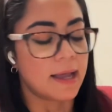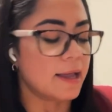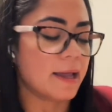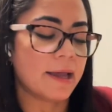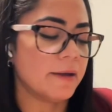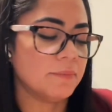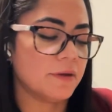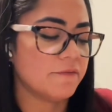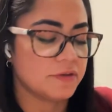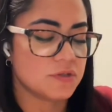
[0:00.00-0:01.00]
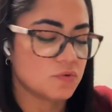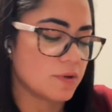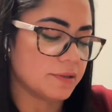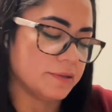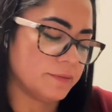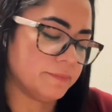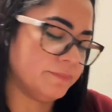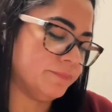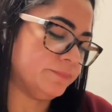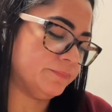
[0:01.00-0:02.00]
I am not Venezuelan,
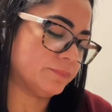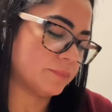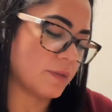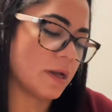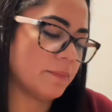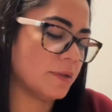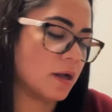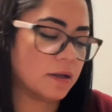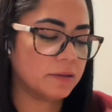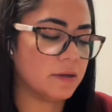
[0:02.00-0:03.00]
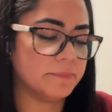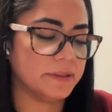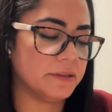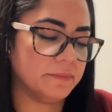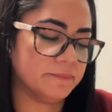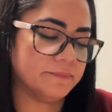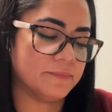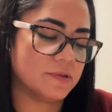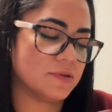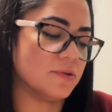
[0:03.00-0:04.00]
I am not Colombian,
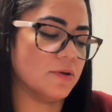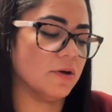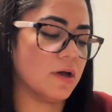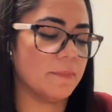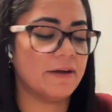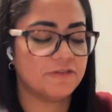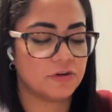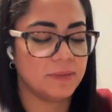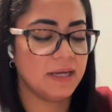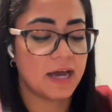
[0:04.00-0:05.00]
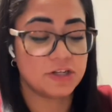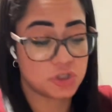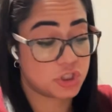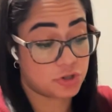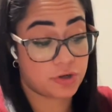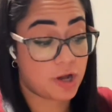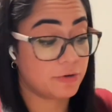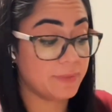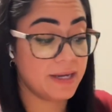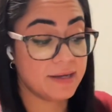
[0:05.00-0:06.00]
so don't come after me. I just learned how to
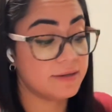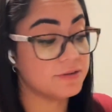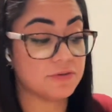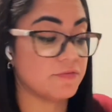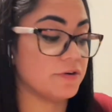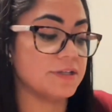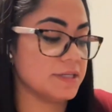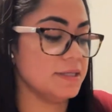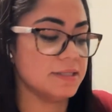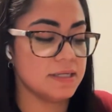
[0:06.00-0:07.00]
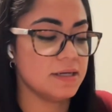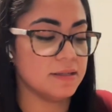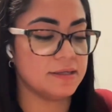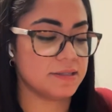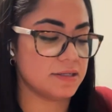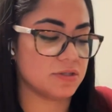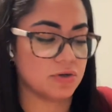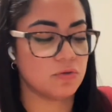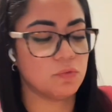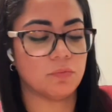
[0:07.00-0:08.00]
make it and they're very tasty and they taste
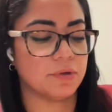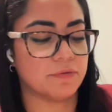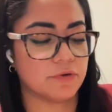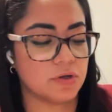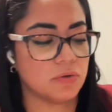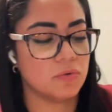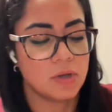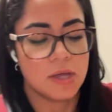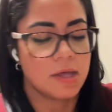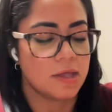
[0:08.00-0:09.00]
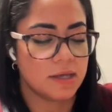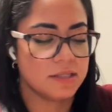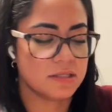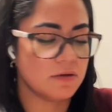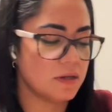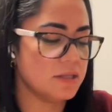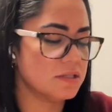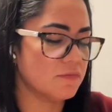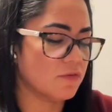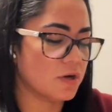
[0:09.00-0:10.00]
good with whatever you... It's
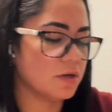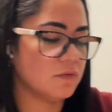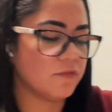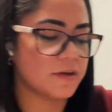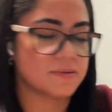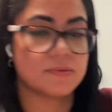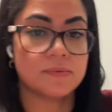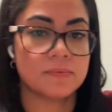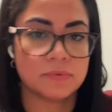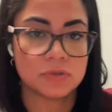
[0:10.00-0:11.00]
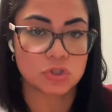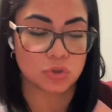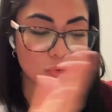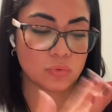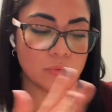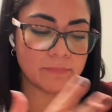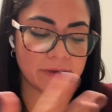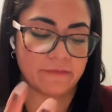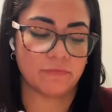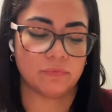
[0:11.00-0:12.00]
a very good vessel to
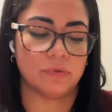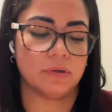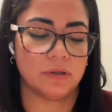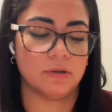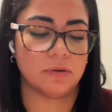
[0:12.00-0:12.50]
make food, you know.